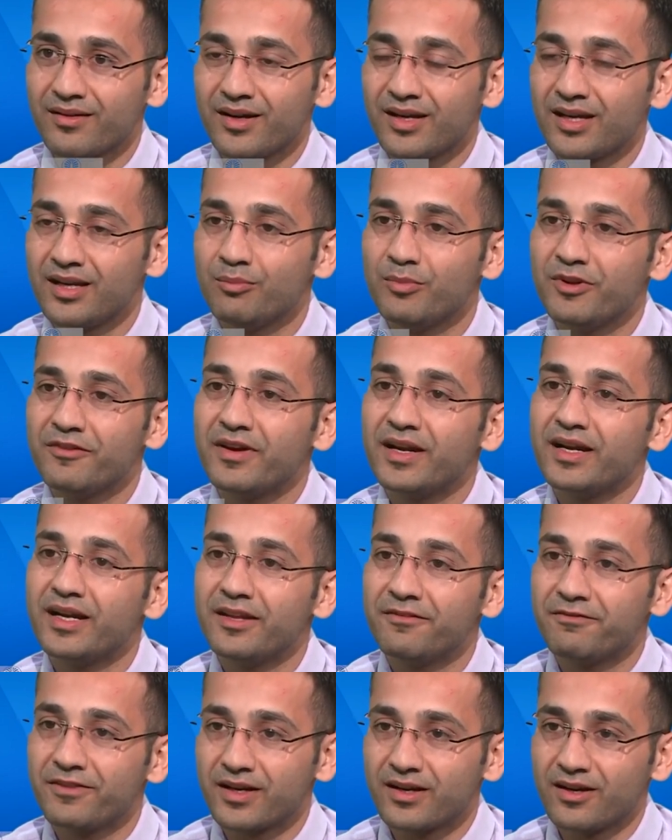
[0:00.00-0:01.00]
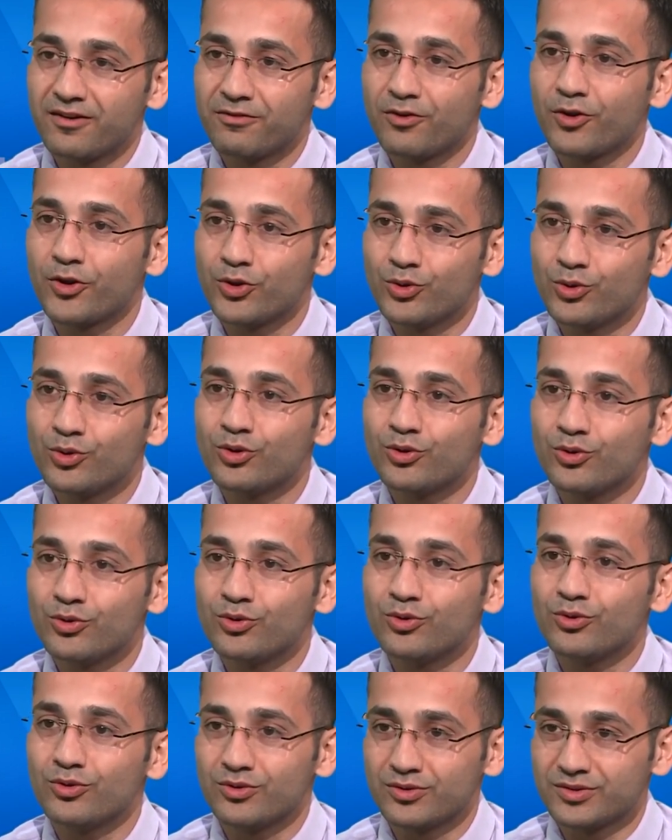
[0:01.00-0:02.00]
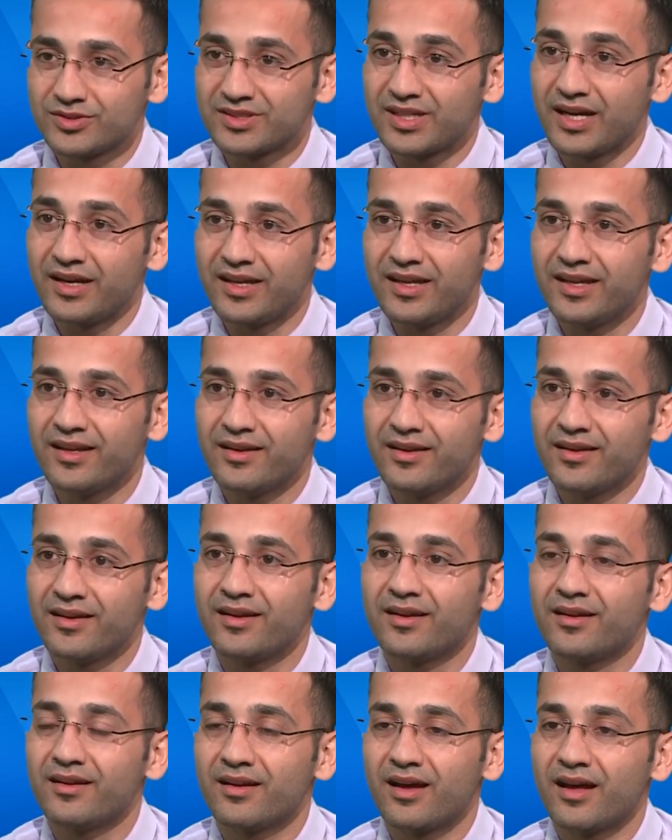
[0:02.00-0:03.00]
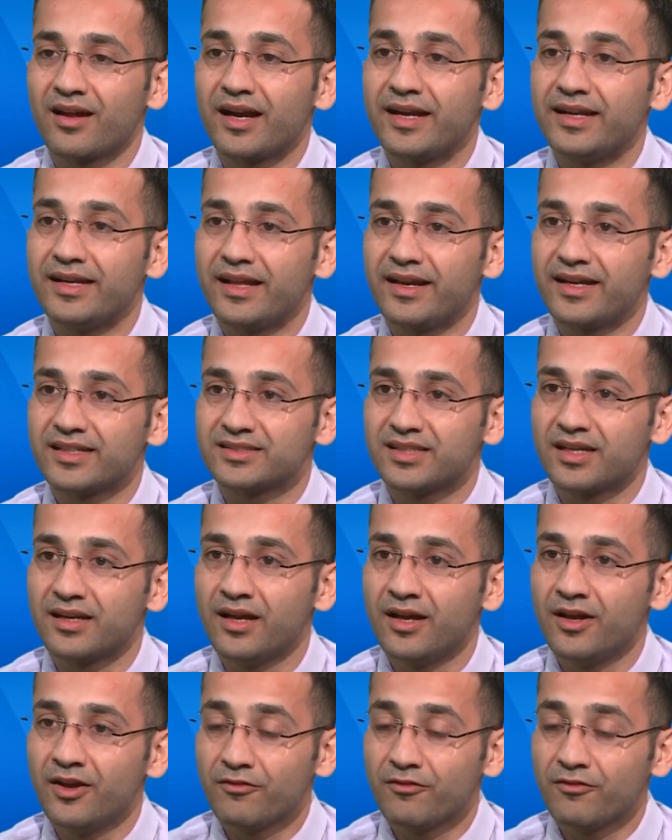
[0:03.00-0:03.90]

it will be very difficult for you to study in a right direction.